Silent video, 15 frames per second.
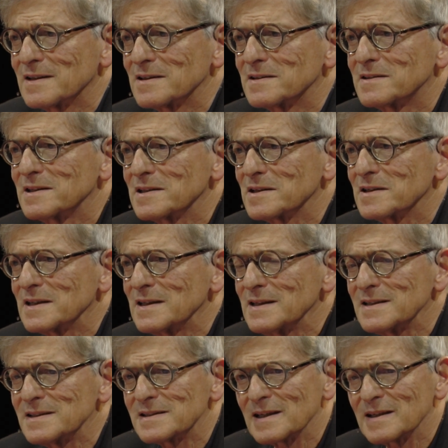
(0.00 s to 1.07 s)
that there
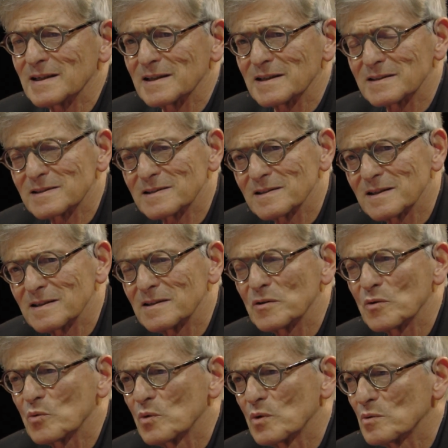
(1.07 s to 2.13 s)
is a
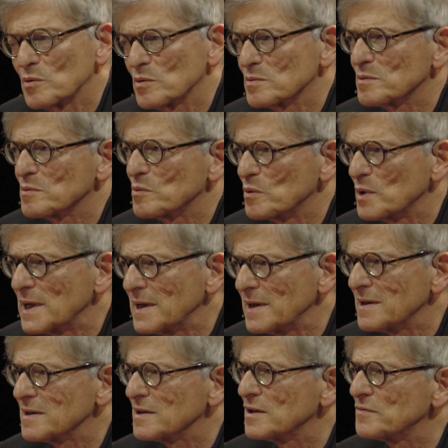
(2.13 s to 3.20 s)
certain
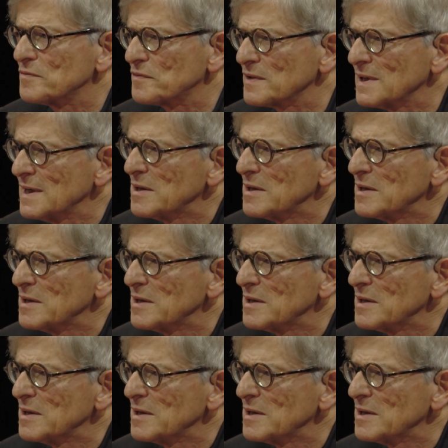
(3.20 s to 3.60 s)
way of